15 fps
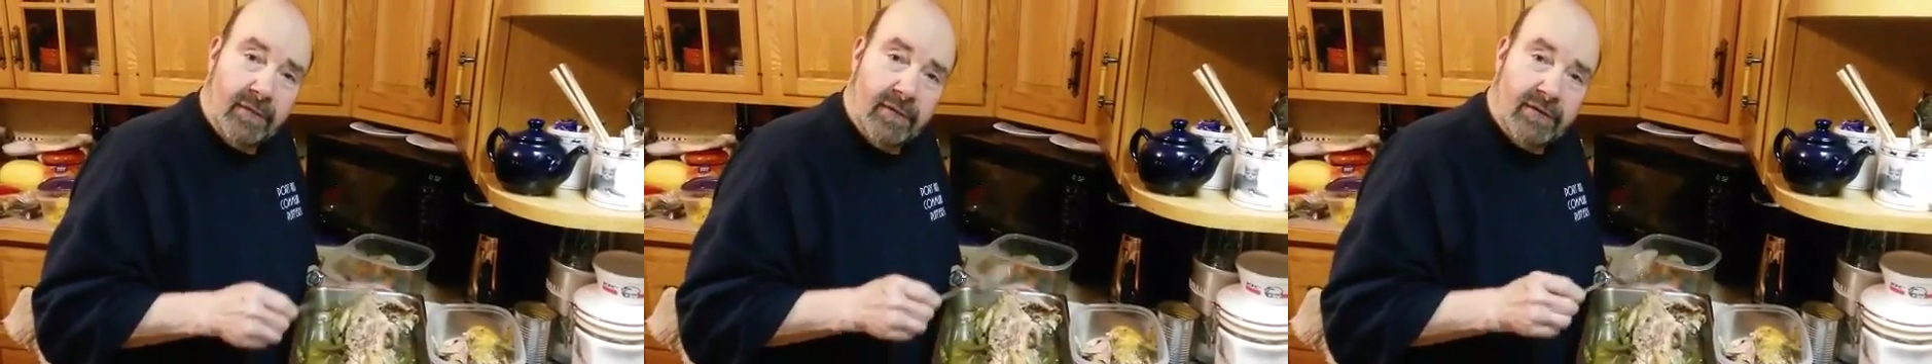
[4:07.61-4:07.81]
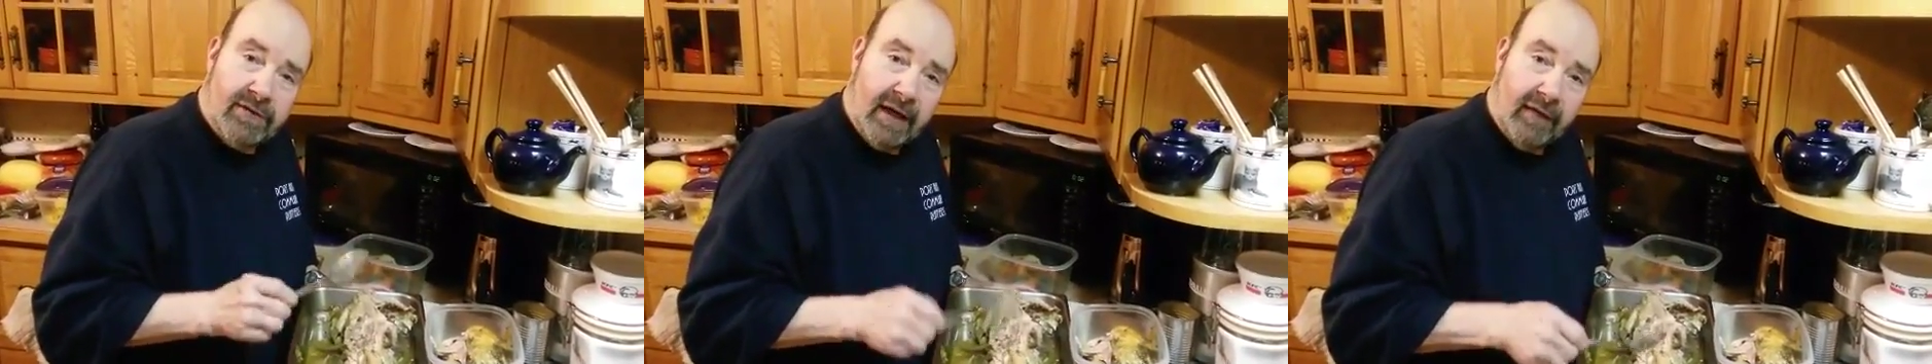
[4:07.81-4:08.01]

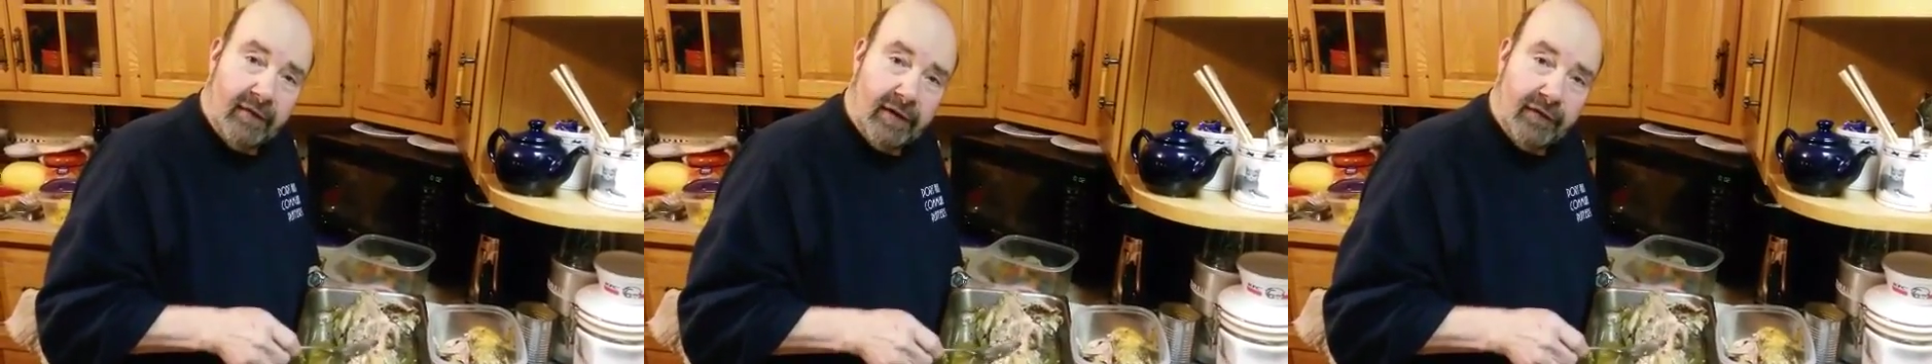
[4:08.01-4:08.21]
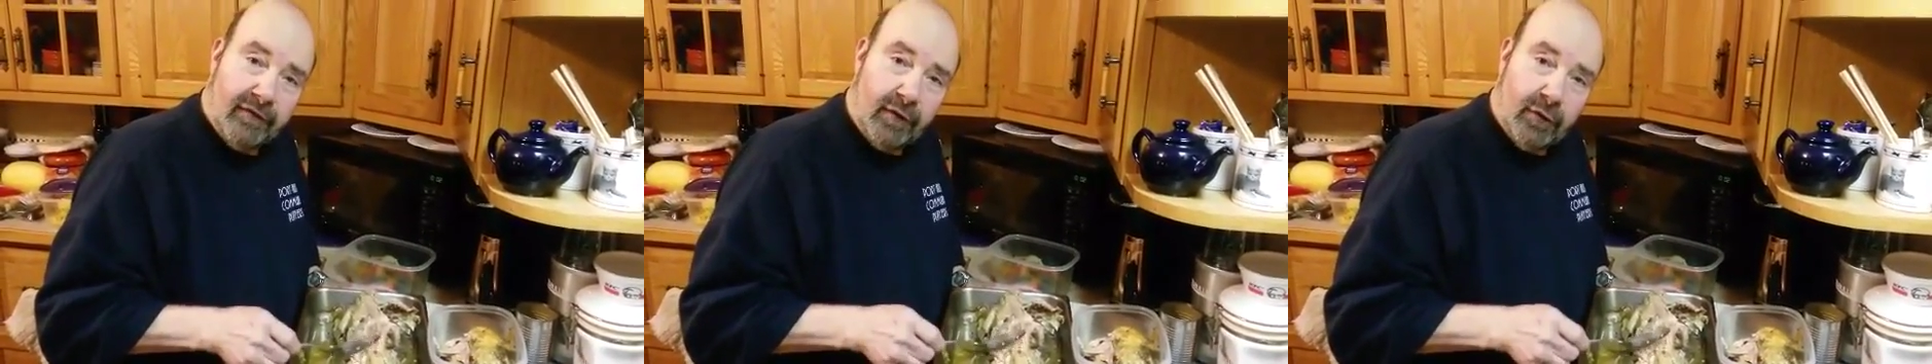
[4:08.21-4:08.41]
savor
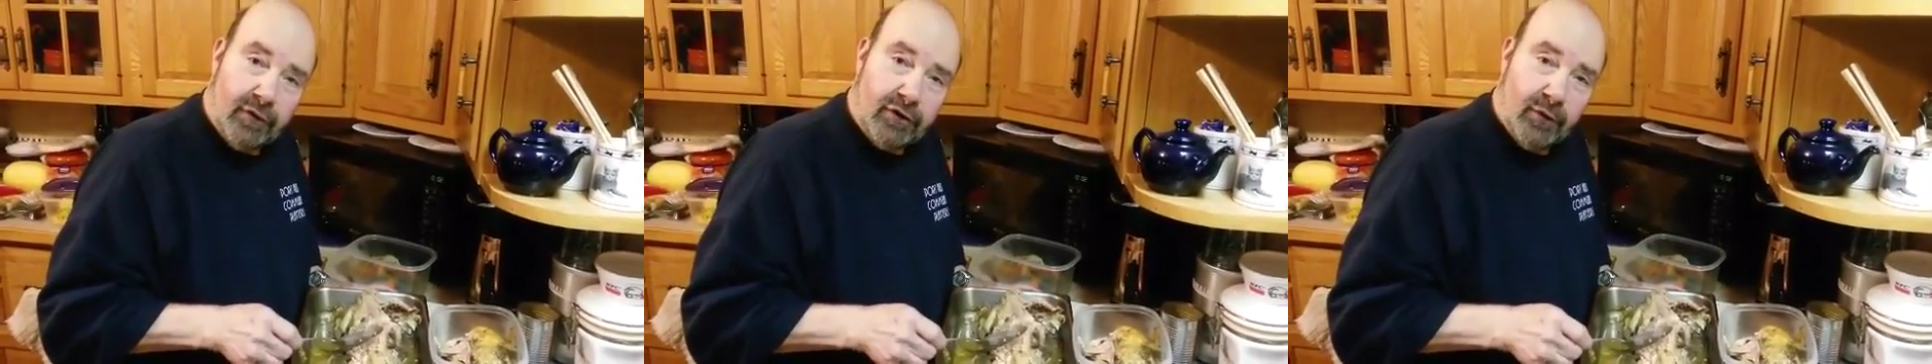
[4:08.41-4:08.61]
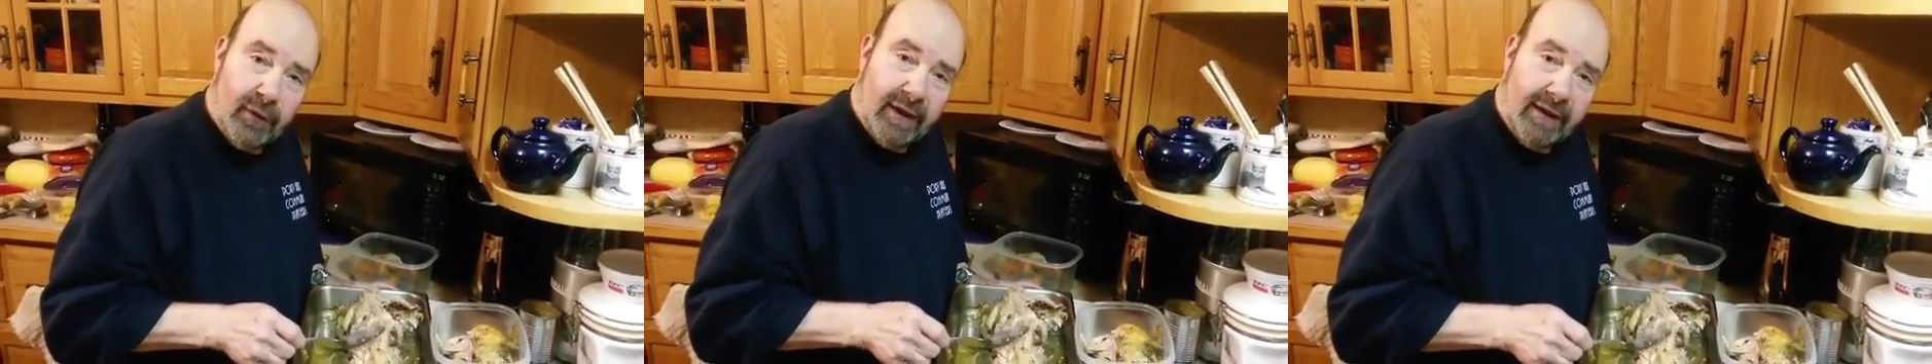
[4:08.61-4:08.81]
the
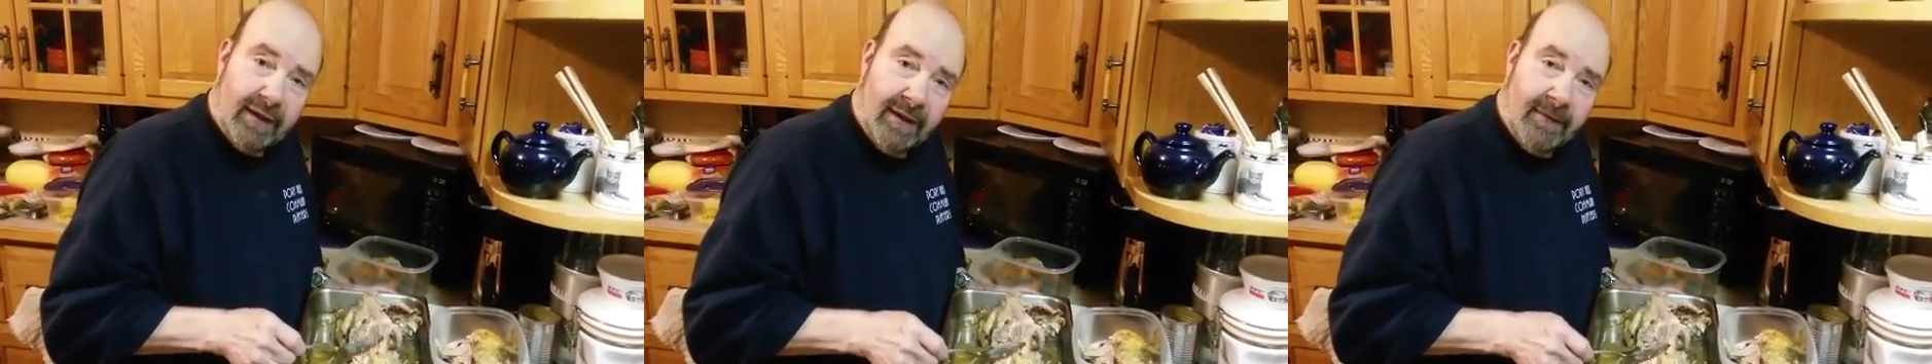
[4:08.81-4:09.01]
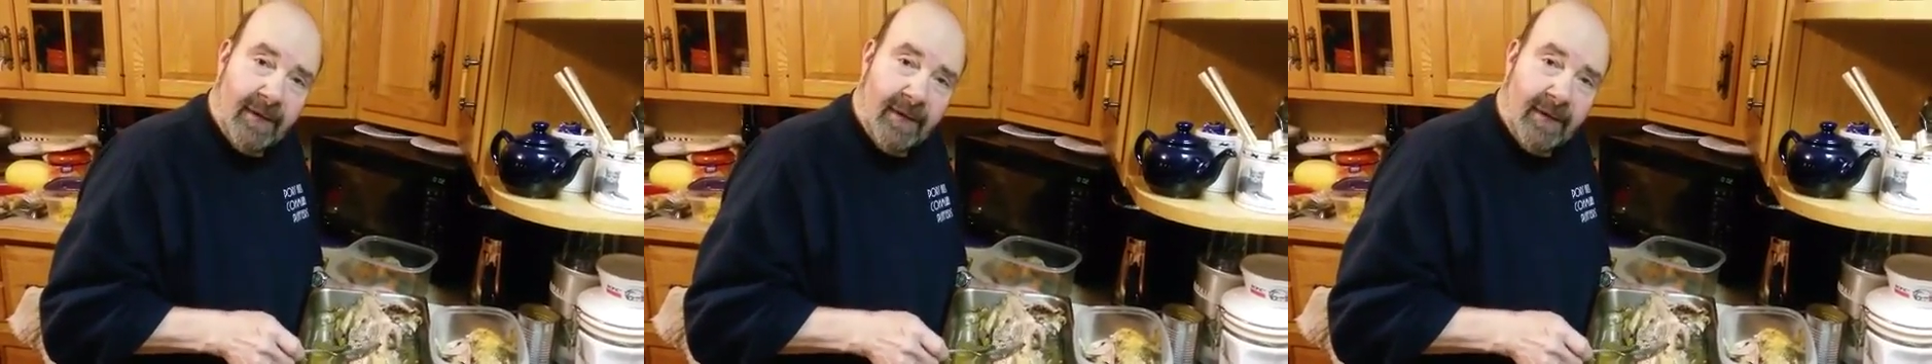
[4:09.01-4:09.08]
food you eat,